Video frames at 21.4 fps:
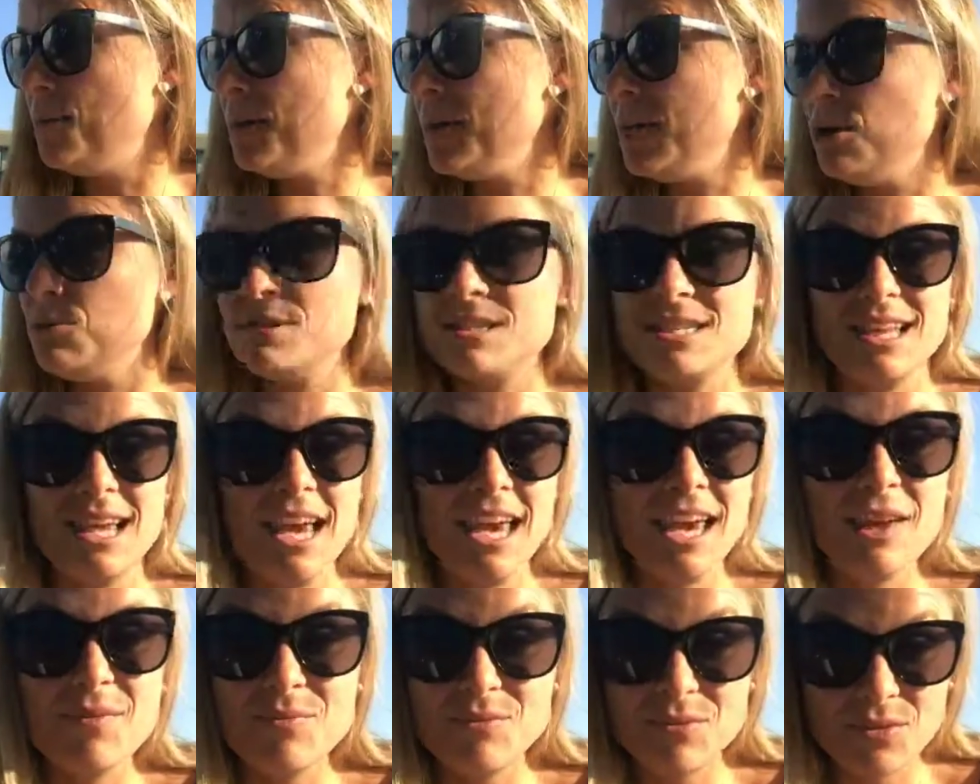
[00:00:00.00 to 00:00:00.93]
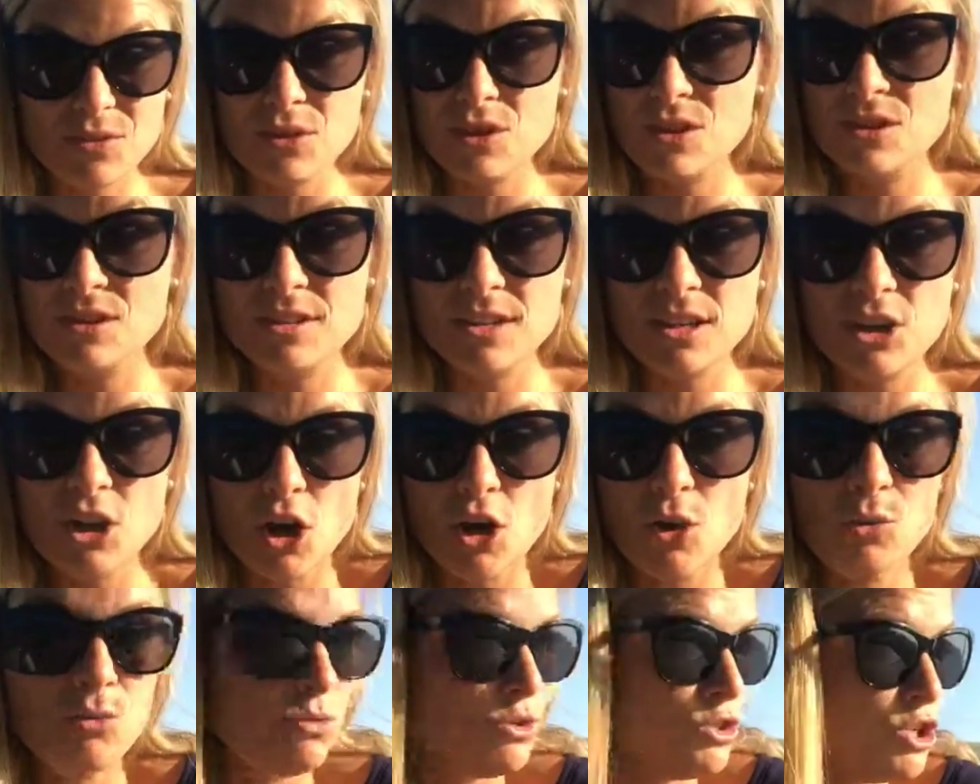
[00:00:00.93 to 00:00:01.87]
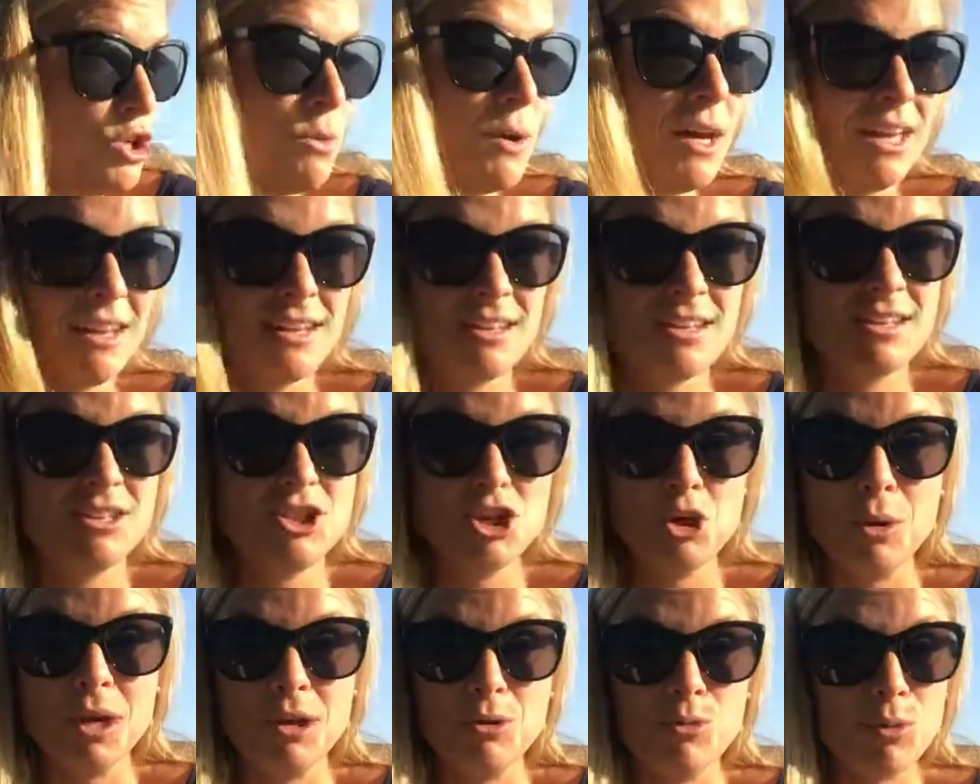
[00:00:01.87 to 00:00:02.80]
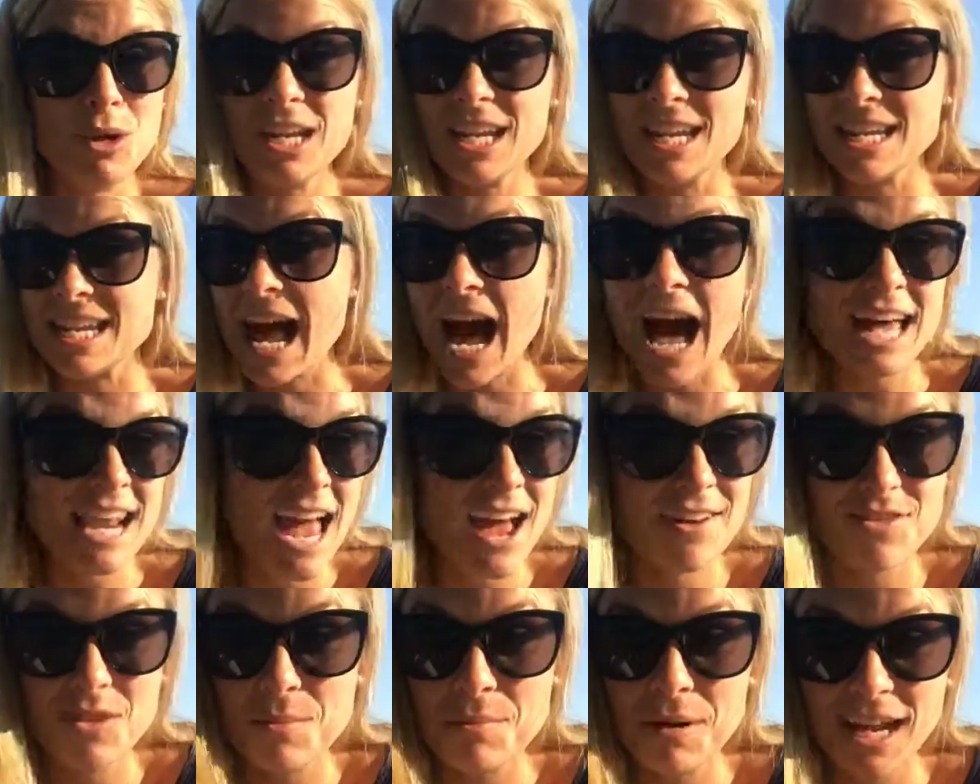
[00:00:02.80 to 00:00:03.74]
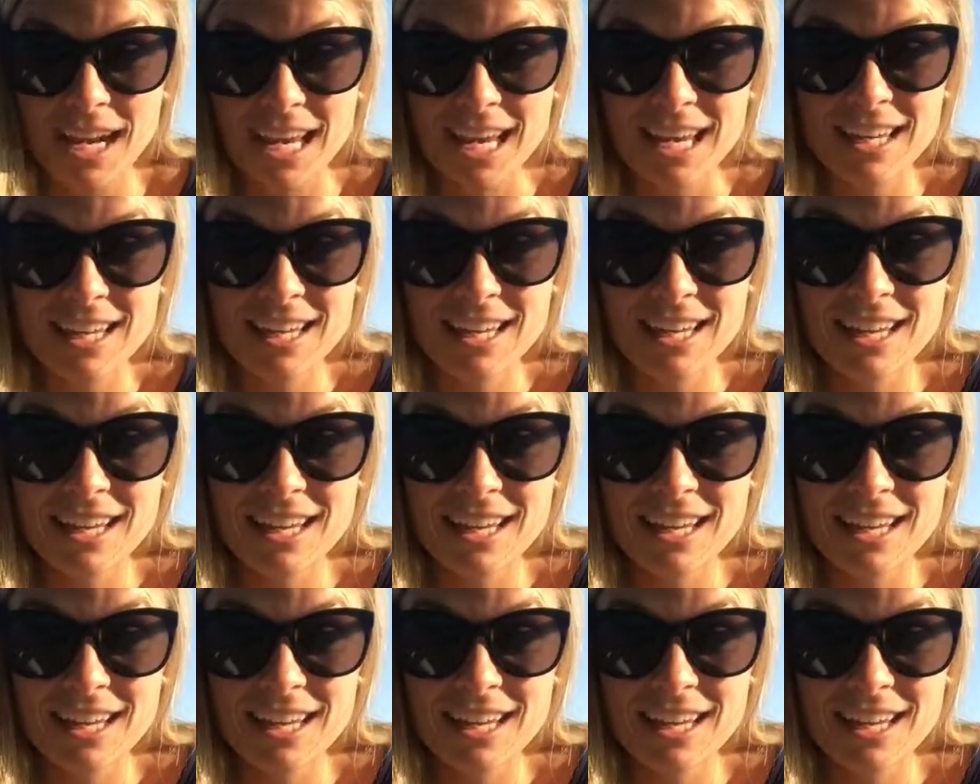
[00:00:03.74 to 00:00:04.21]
he was like, you know, do it. Do it. We did not have the money.